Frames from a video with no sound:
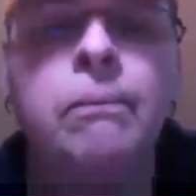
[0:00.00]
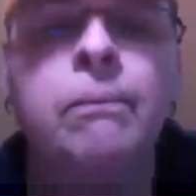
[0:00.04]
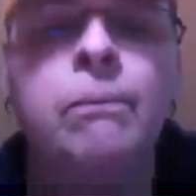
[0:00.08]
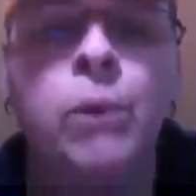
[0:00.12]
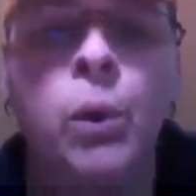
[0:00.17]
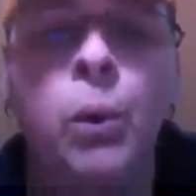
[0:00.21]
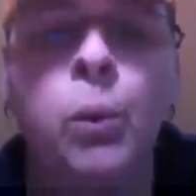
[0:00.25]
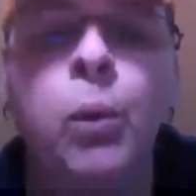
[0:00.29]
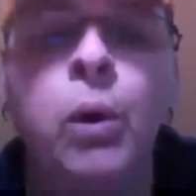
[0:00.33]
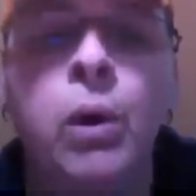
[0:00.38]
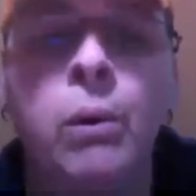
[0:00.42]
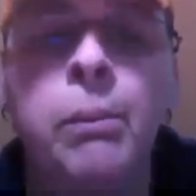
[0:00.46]

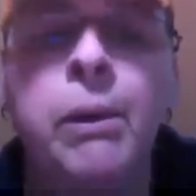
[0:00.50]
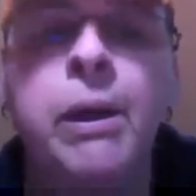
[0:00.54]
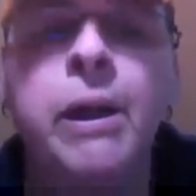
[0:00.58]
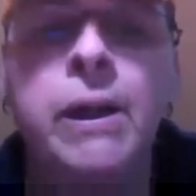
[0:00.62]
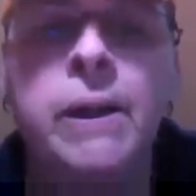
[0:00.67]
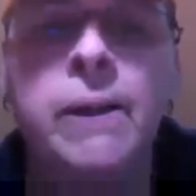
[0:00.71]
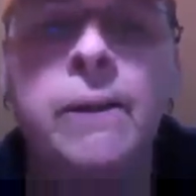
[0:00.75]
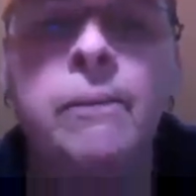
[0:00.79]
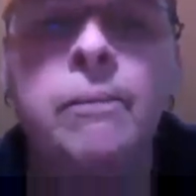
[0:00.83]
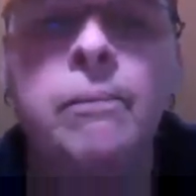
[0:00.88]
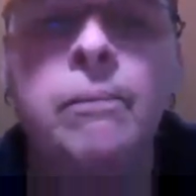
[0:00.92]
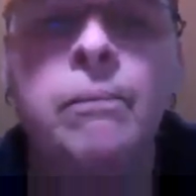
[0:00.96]
We will
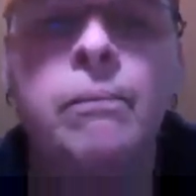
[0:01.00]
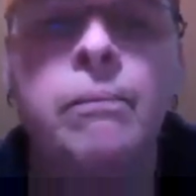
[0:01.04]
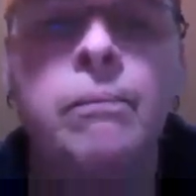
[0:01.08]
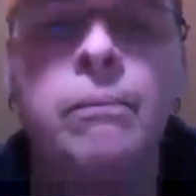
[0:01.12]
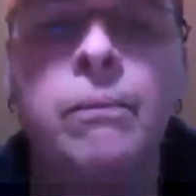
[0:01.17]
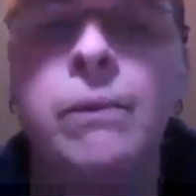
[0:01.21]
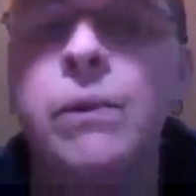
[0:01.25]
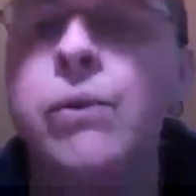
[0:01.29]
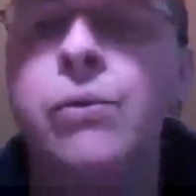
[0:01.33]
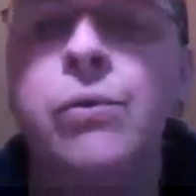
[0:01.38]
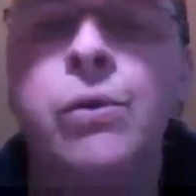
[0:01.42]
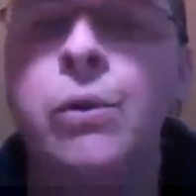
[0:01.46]
be.
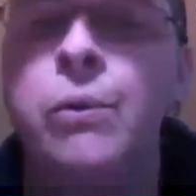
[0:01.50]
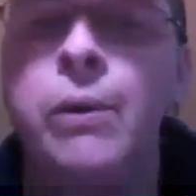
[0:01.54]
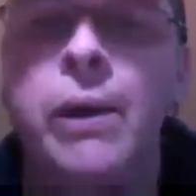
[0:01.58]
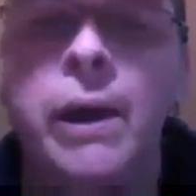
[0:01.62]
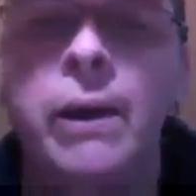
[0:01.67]
There's no